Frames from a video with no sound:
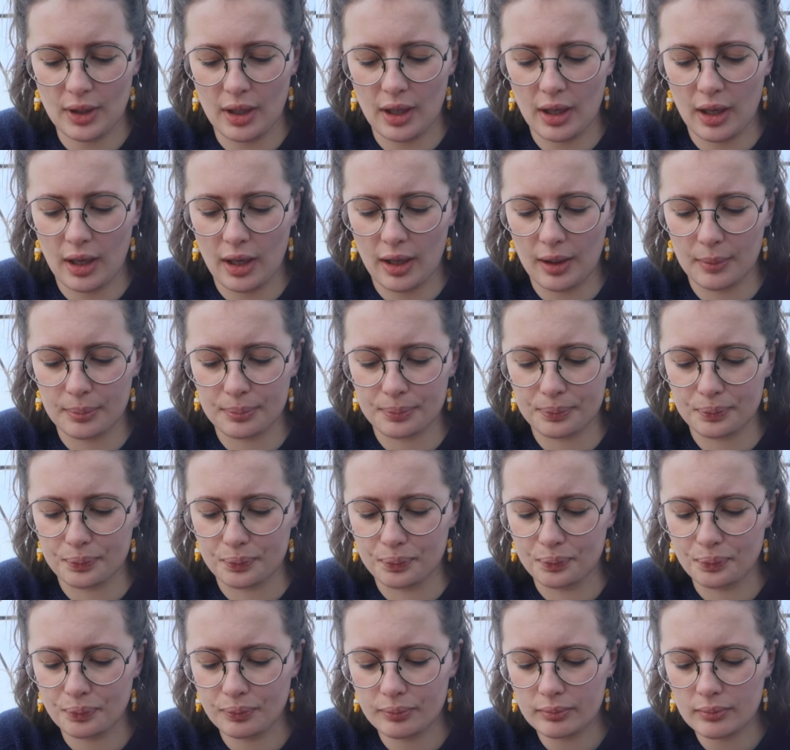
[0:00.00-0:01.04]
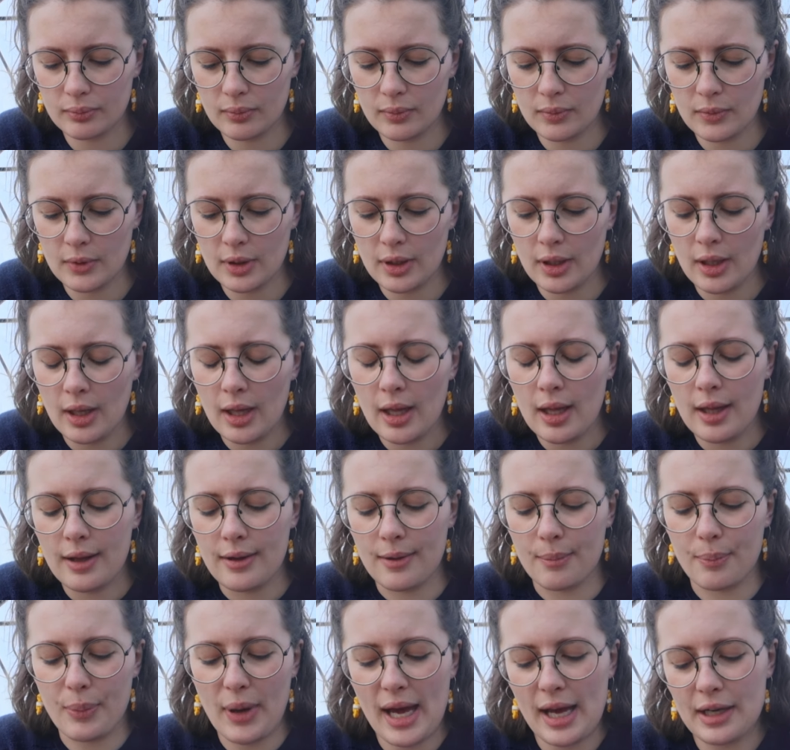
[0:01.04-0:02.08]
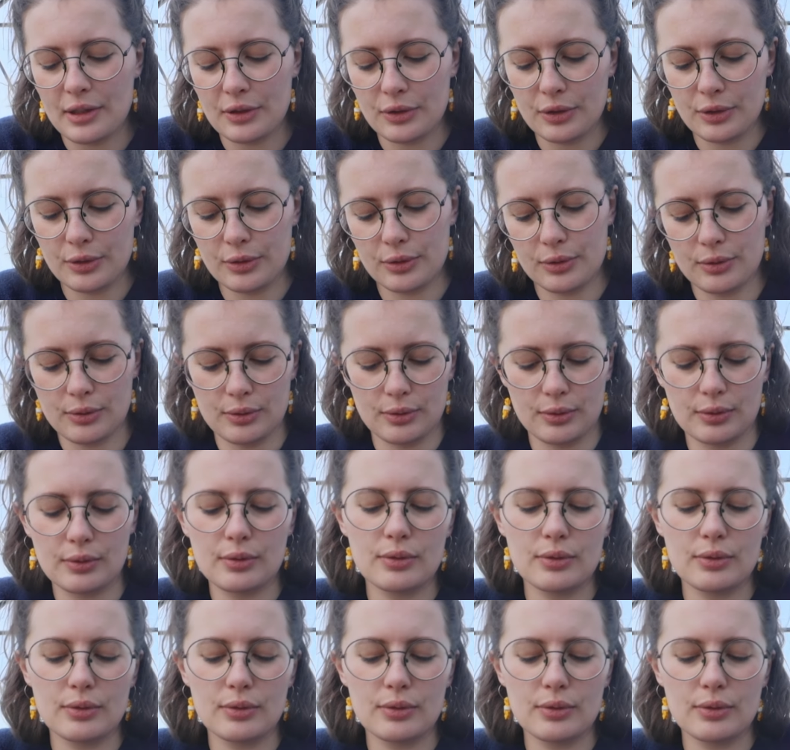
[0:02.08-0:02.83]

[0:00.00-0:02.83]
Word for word: Um, the pattern